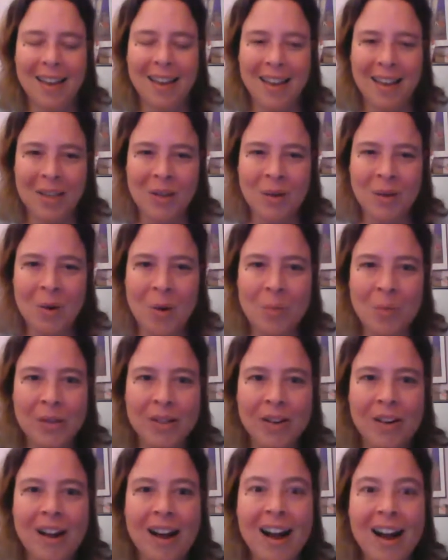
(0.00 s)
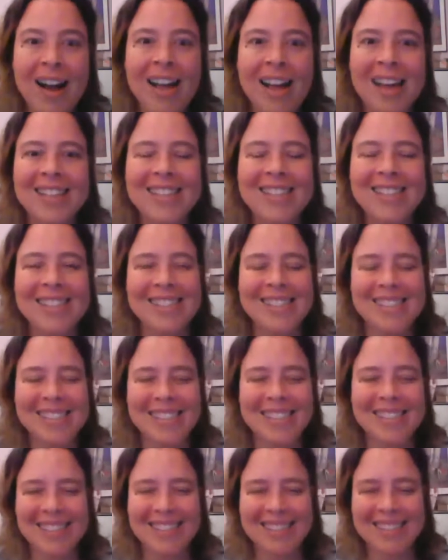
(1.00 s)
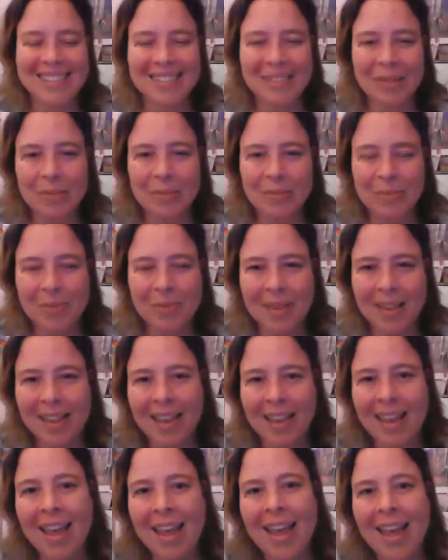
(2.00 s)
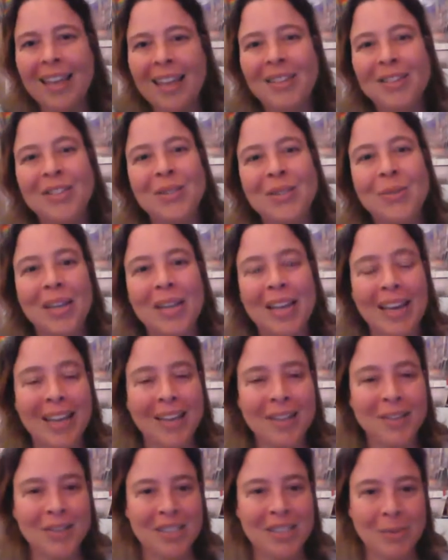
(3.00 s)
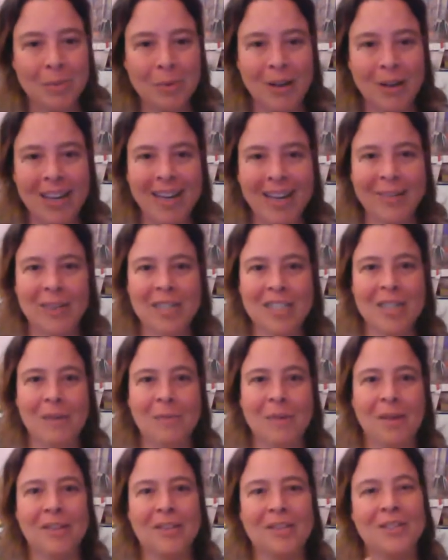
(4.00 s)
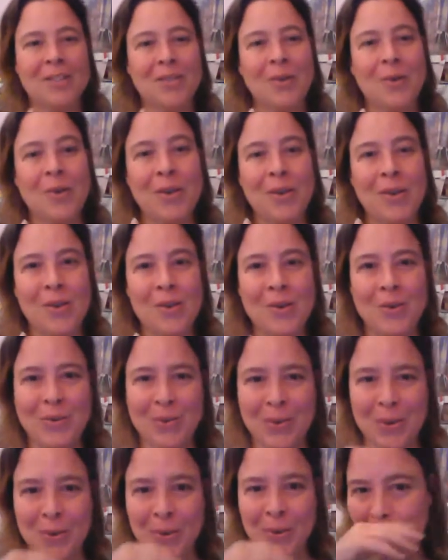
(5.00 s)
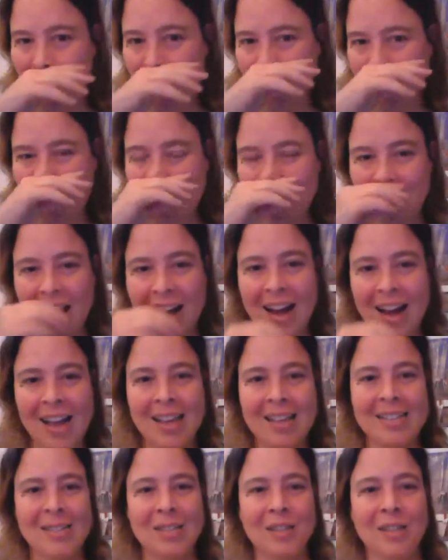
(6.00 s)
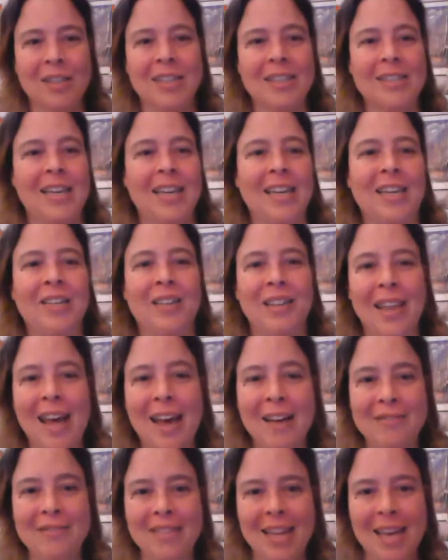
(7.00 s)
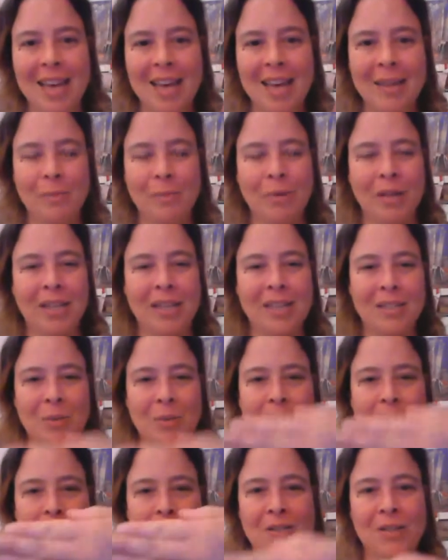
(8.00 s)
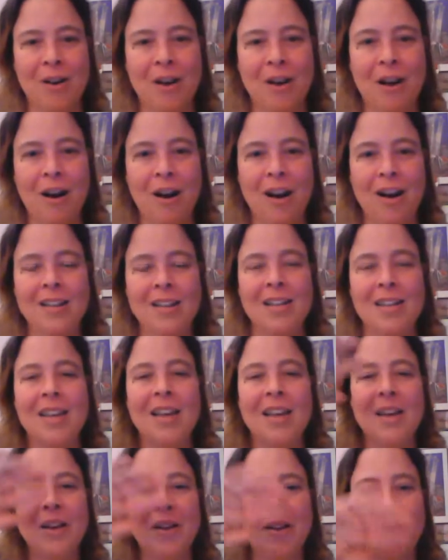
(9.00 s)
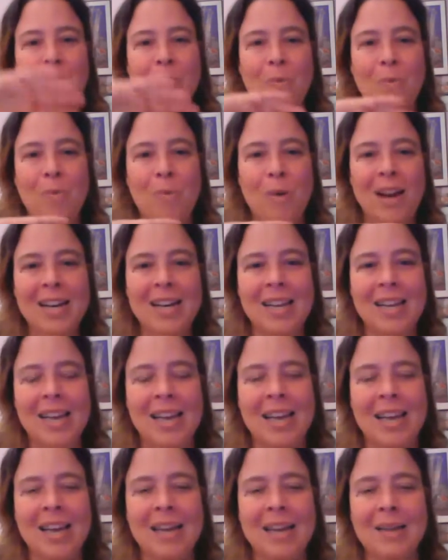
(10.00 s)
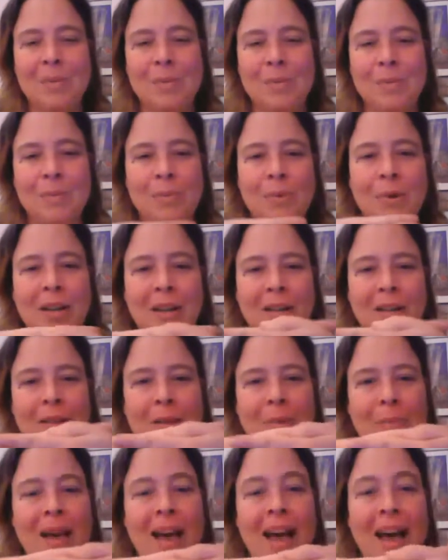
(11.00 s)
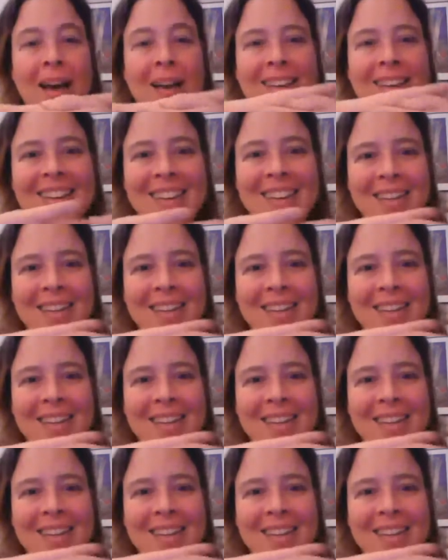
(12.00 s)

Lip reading: And you open your eyes, and you do an energy break, which I'm going to show you. If you want to open your eyes, you're going to take your left hand, bring it towards your heart, your right hand, put it on the back.